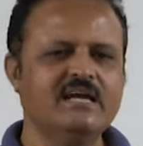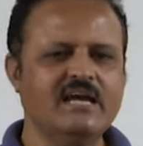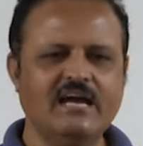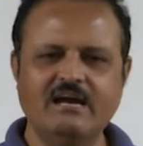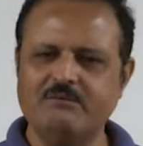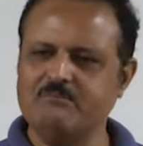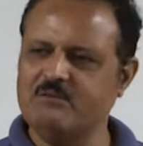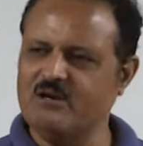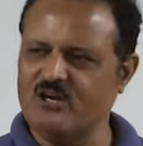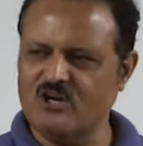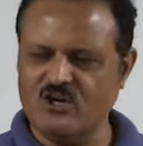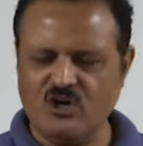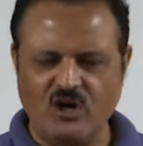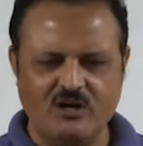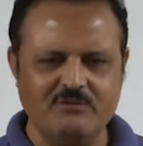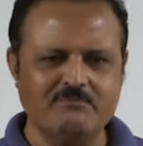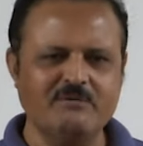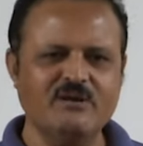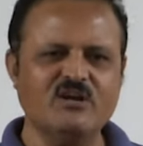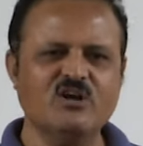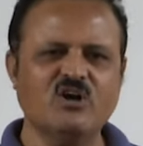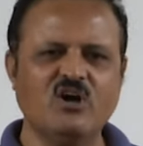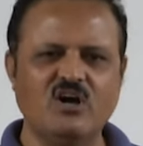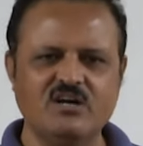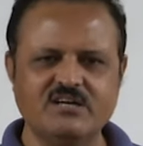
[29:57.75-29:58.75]
will not be
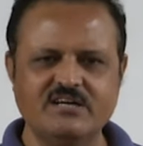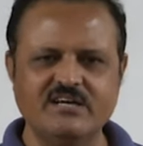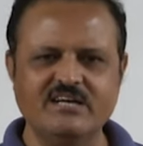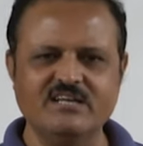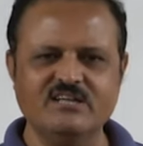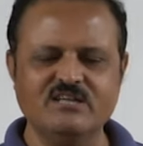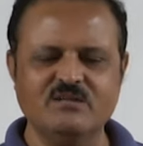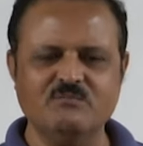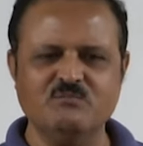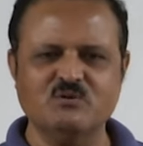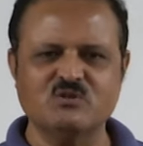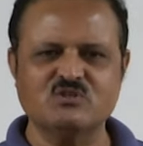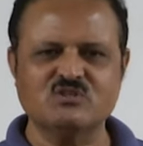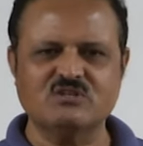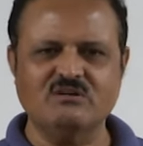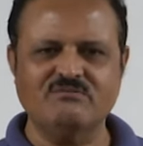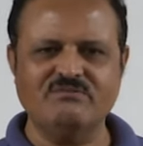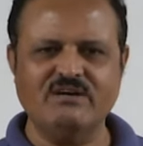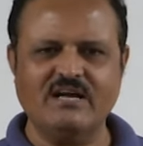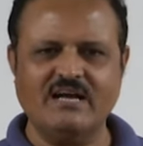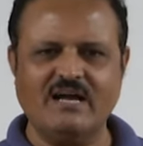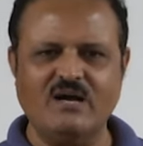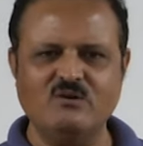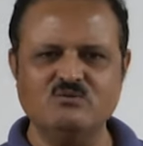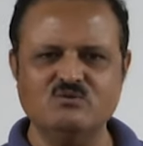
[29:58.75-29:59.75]
recorded in the books of
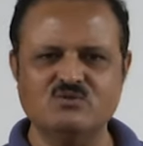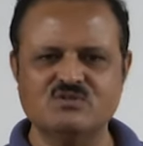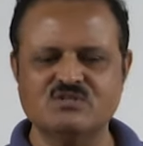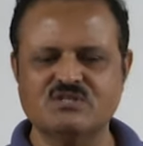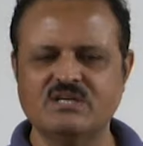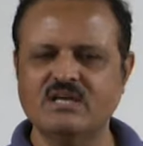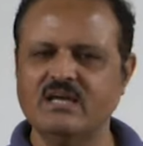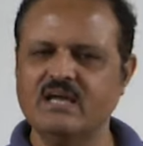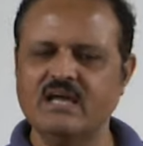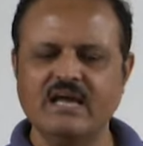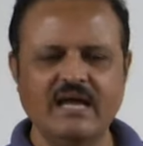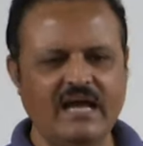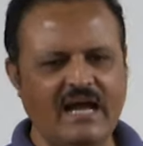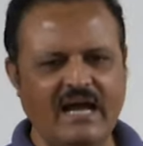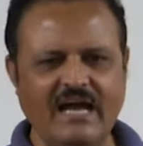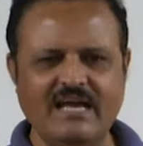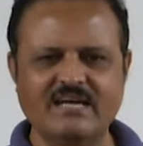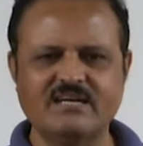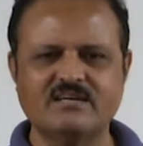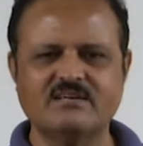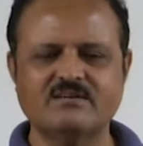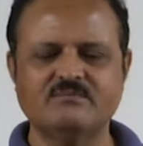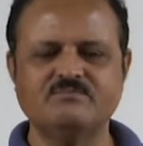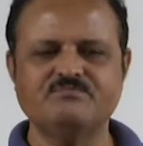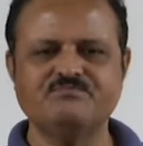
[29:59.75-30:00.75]
accounts,
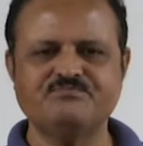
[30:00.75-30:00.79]
and